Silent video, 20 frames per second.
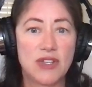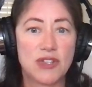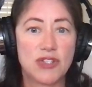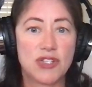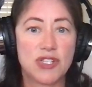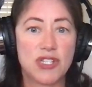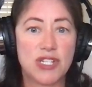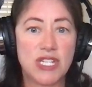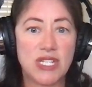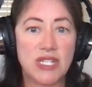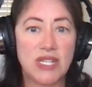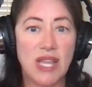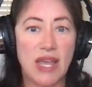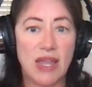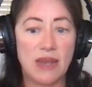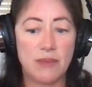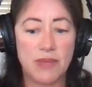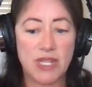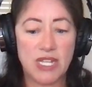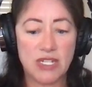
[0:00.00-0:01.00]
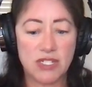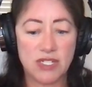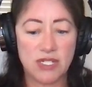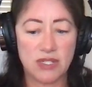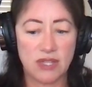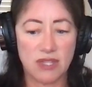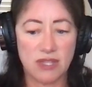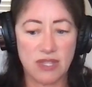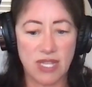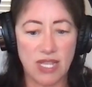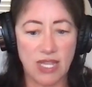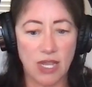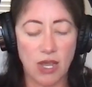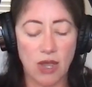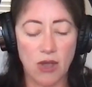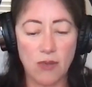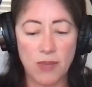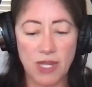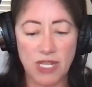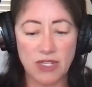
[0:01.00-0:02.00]
she led me to
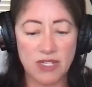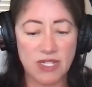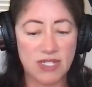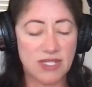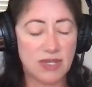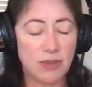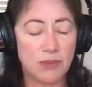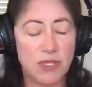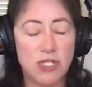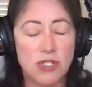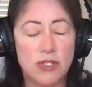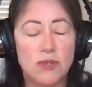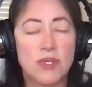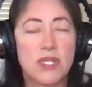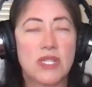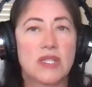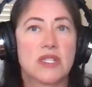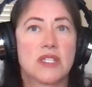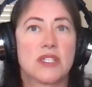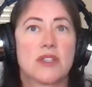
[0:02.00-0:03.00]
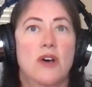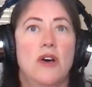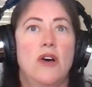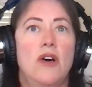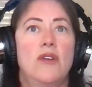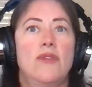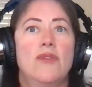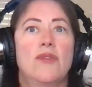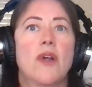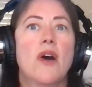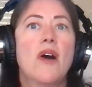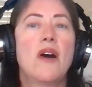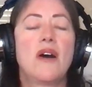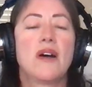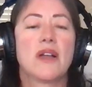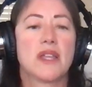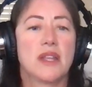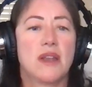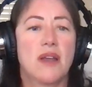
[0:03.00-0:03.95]
think, oh my goodness, I've been doing this all wrong.